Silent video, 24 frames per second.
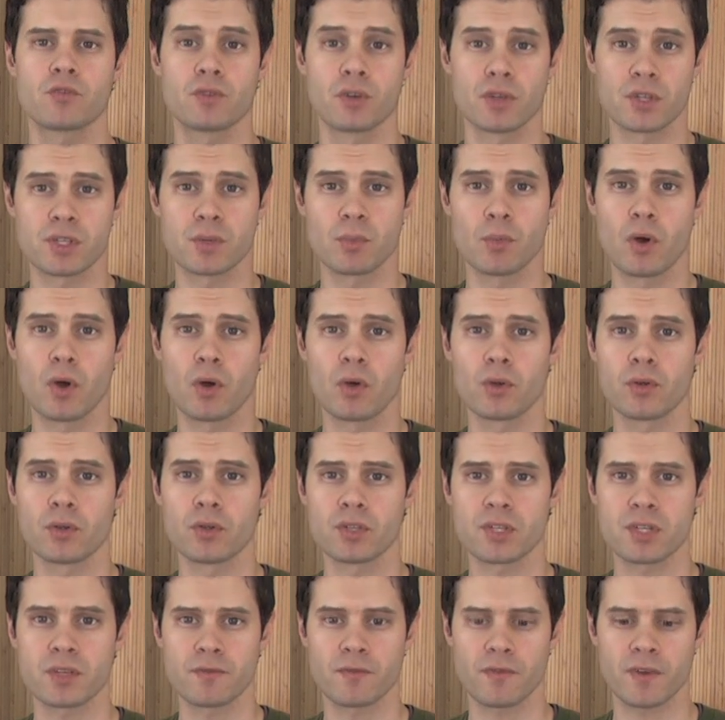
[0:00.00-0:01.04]
drill some
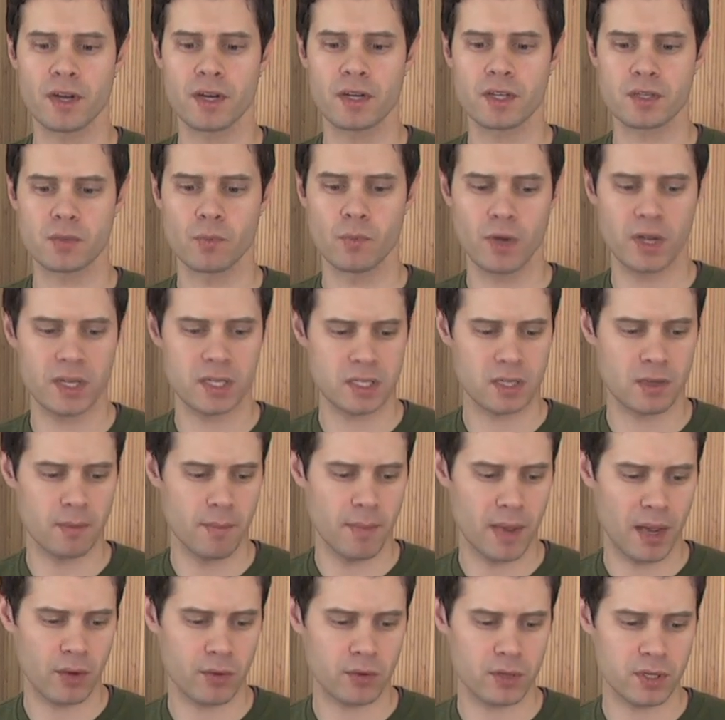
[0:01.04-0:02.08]
holes, and find some ways to
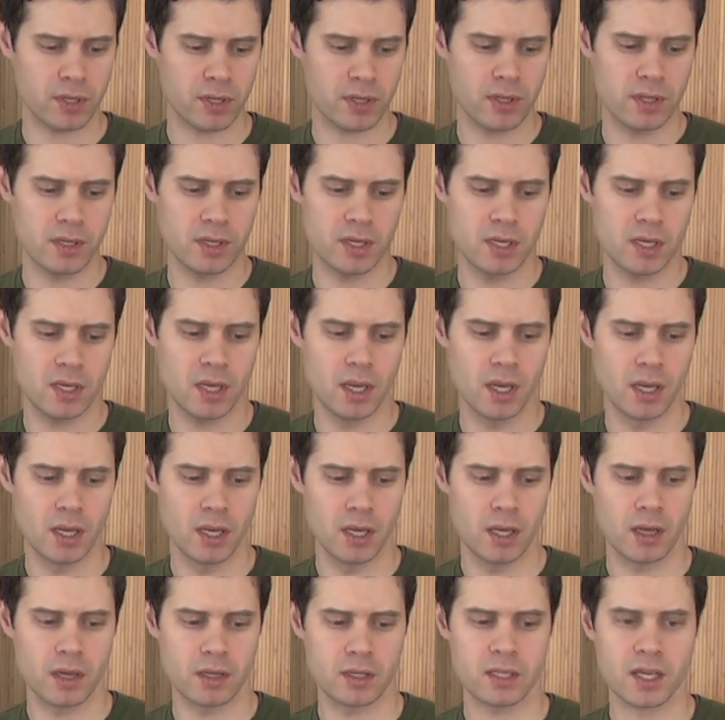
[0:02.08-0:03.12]
mount the
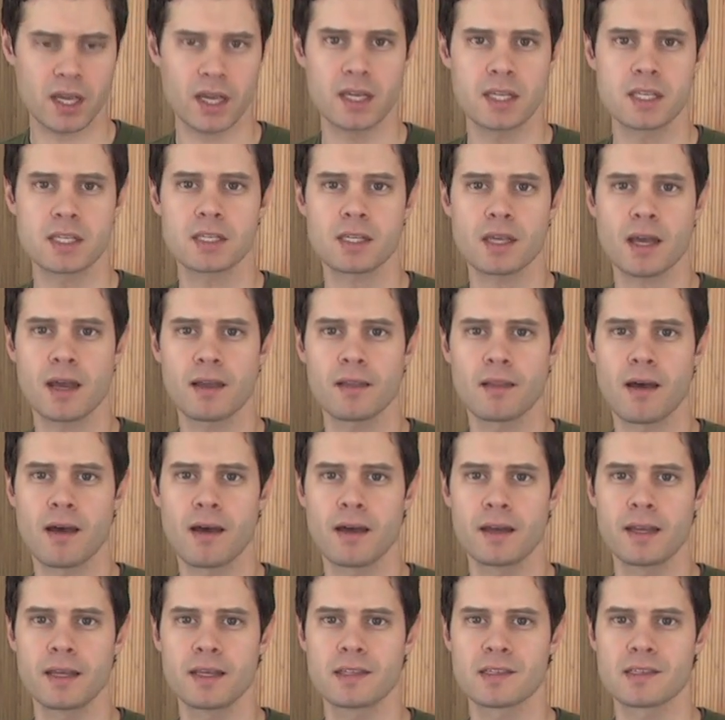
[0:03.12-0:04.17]

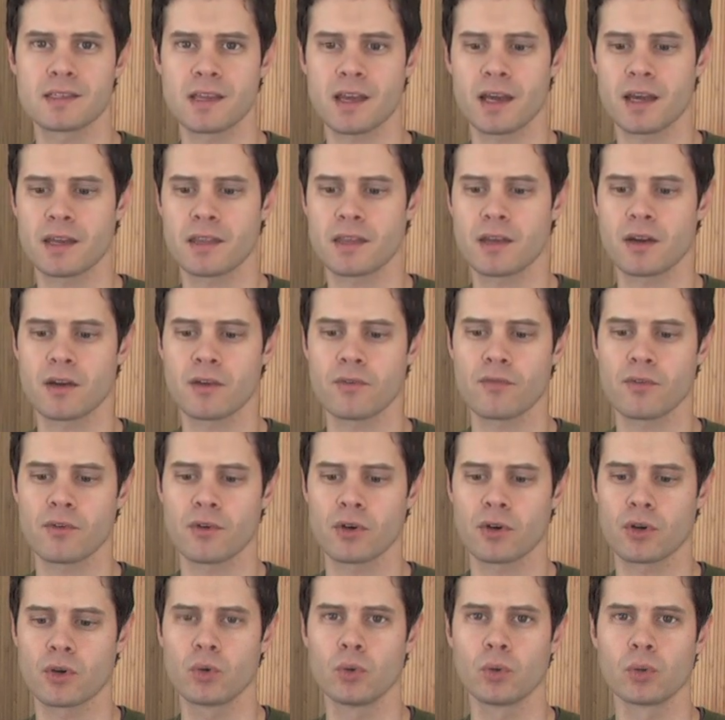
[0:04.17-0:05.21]
TinyCylon inside there
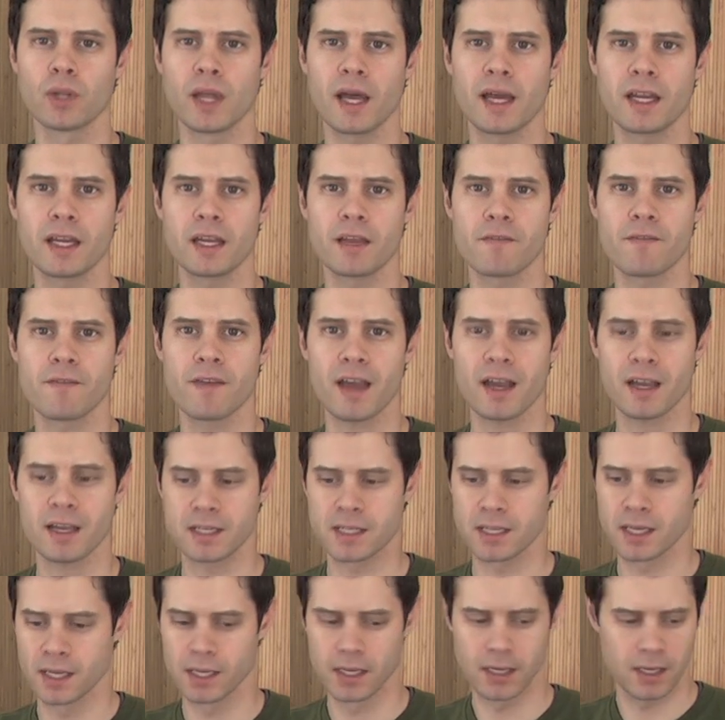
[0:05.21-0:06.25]
for a cool lighting
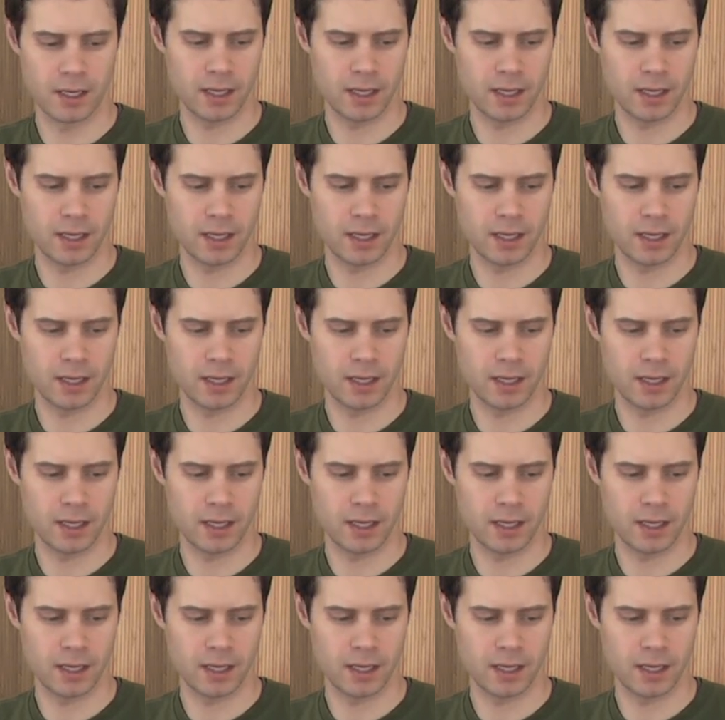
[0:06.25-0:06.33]
effect.